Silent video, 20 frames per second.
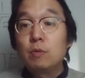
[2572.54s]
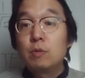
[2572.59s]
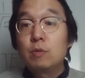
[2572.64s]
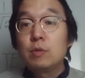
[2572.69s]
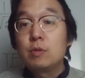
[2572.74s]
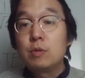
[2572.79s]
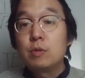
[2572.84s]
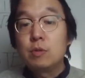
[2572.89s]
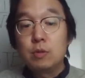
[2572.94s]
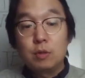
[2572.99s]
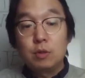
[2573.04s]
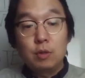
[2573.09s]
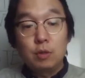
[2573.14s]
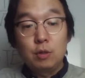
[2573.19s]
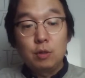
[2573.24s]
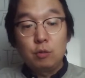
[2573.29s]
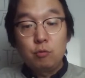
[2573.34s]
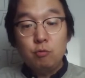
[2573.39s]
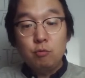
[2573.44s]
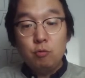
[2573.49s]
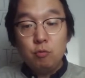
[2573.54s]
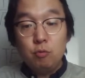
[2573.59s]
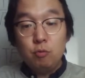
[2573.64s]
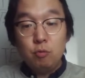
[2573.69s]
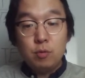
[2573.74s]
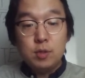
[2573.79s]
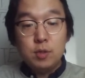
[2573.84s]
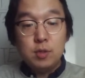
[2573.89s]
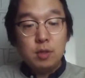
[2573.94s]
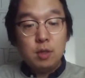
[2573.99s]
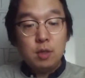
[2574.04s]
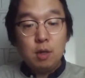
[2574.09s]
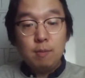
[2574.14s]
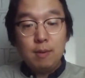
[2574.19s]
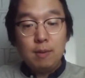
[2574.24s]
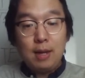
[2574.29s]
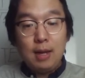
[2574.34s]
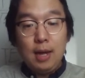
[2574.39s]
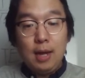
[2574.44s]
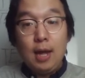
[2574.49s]
to sub
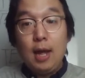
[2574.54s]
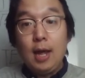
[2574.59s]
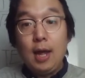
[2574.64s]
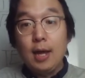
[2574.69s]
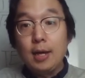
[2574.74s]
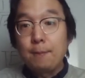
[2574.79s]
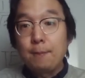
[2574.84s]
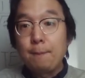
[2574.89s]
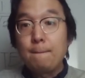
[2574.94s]
I.